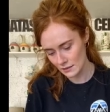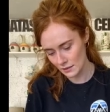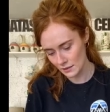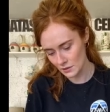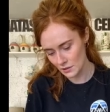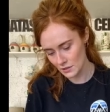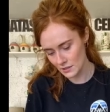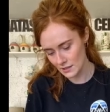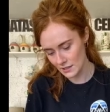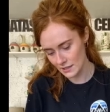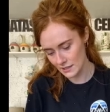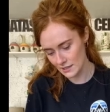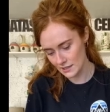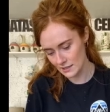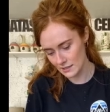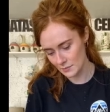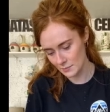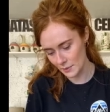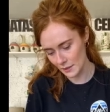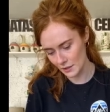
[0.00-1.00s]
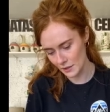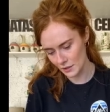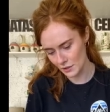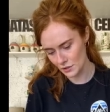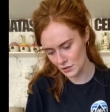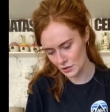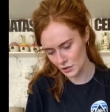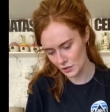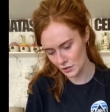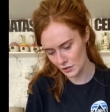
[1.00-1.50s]
I'll use this bigger
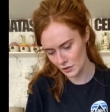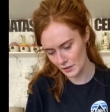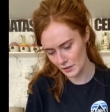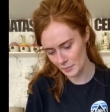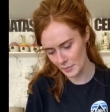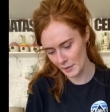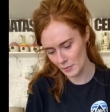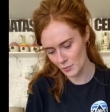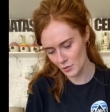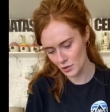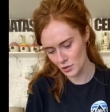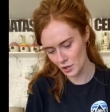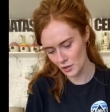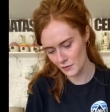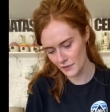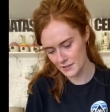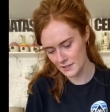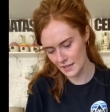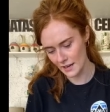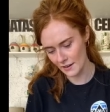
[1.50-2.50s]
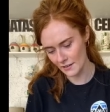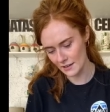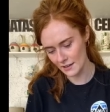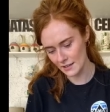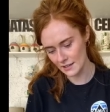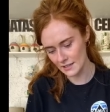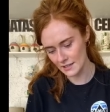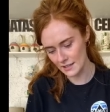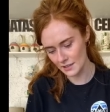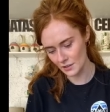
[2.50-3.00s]
tool, a bit more surface
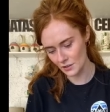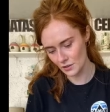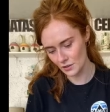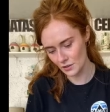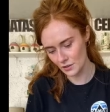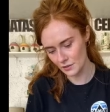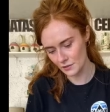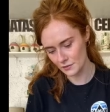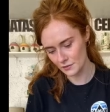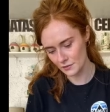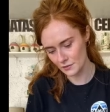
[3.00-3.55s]
area to take off,